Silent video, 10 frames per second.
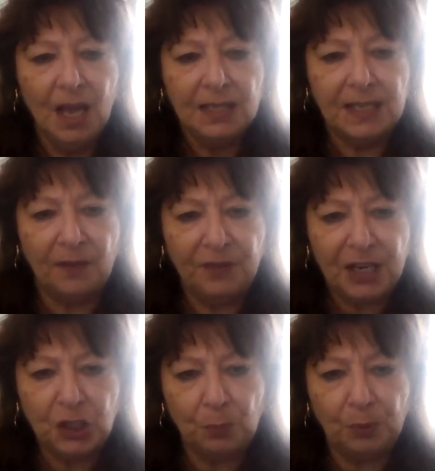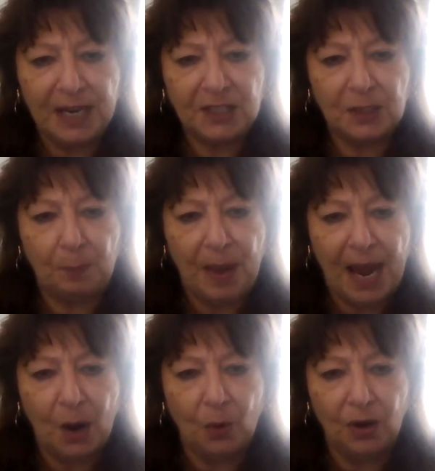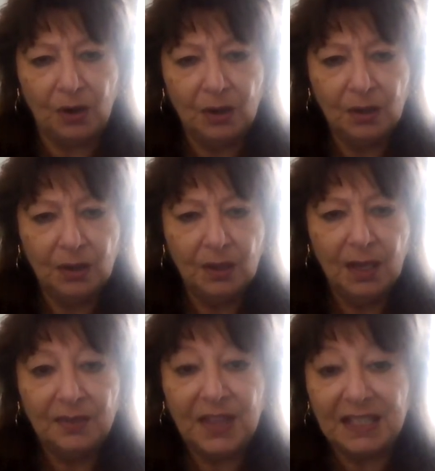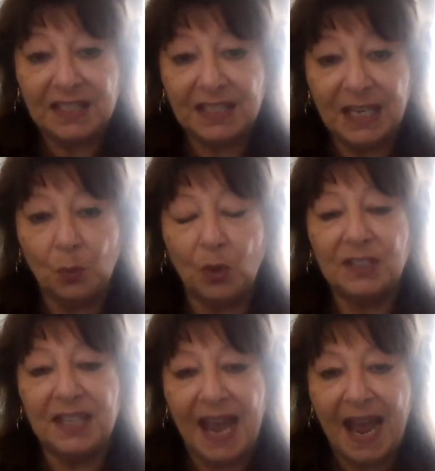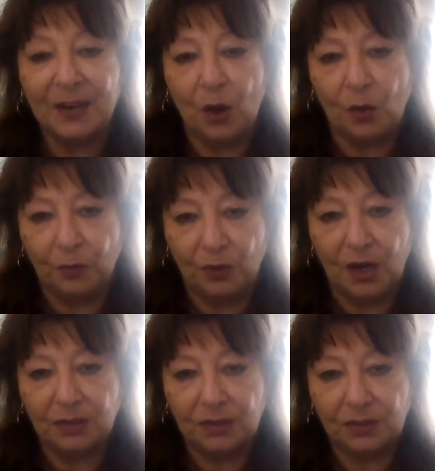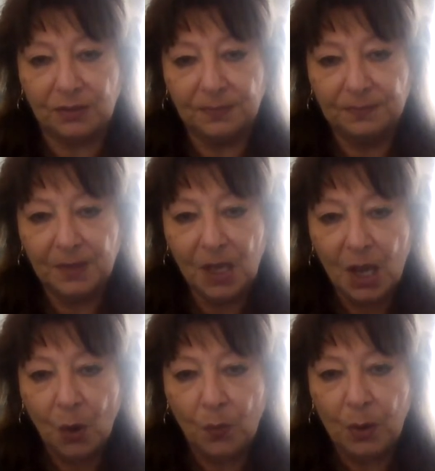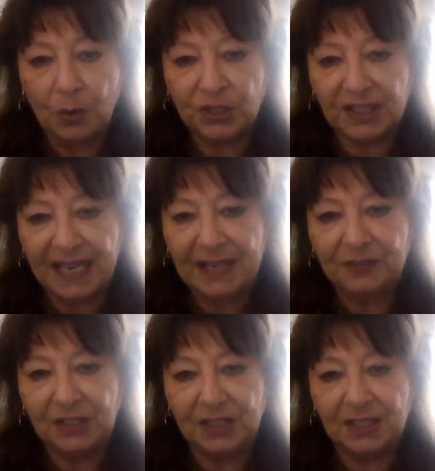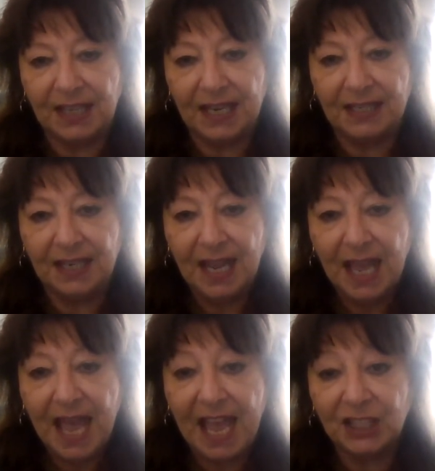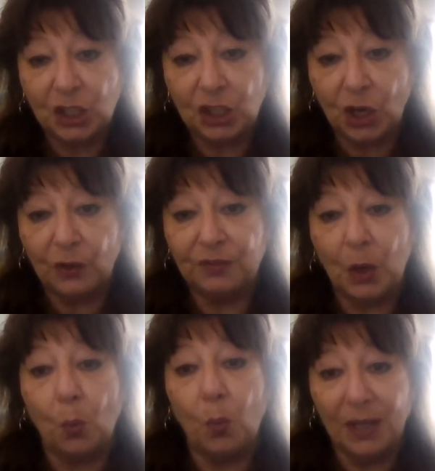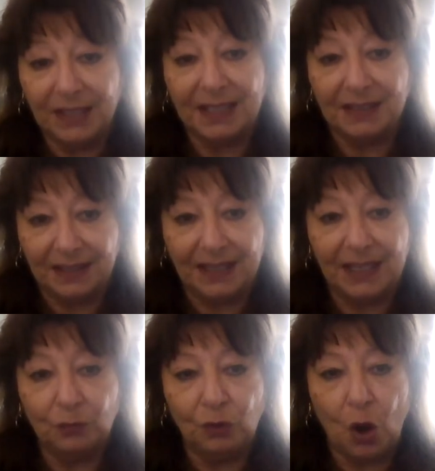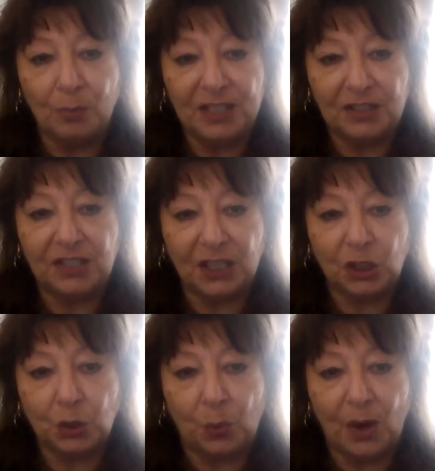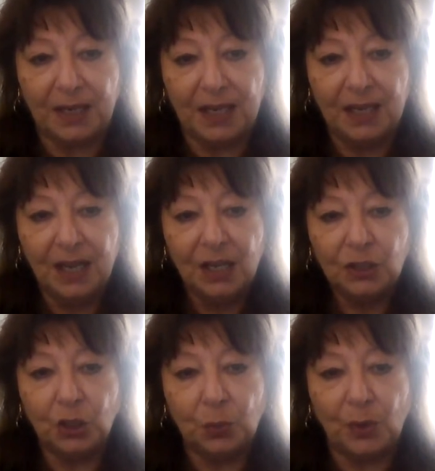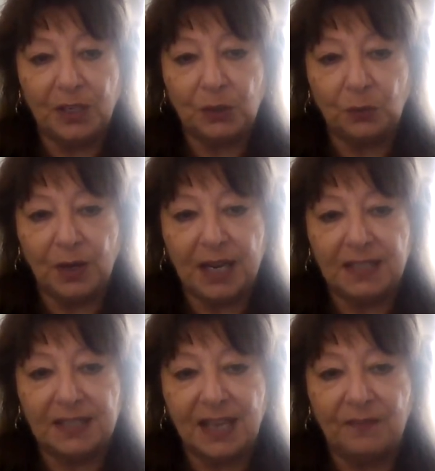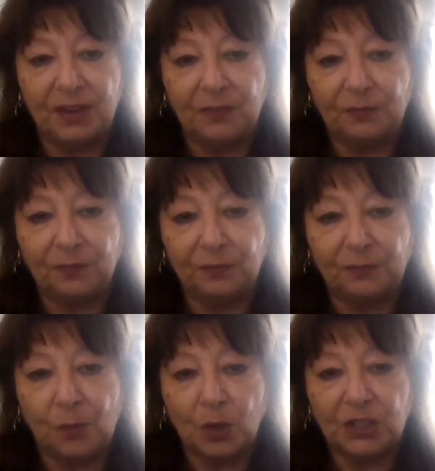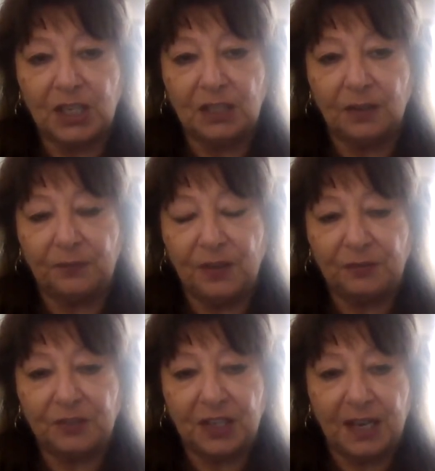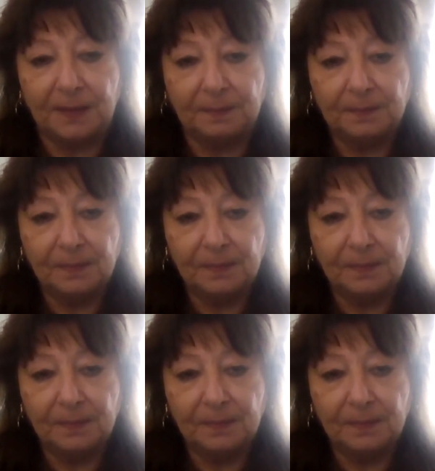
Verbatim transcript: Salvation breaks the power that sin once had over us. We were slaves to sin and served it willingly. Romans 6:20 to 23, 7 14 to 15.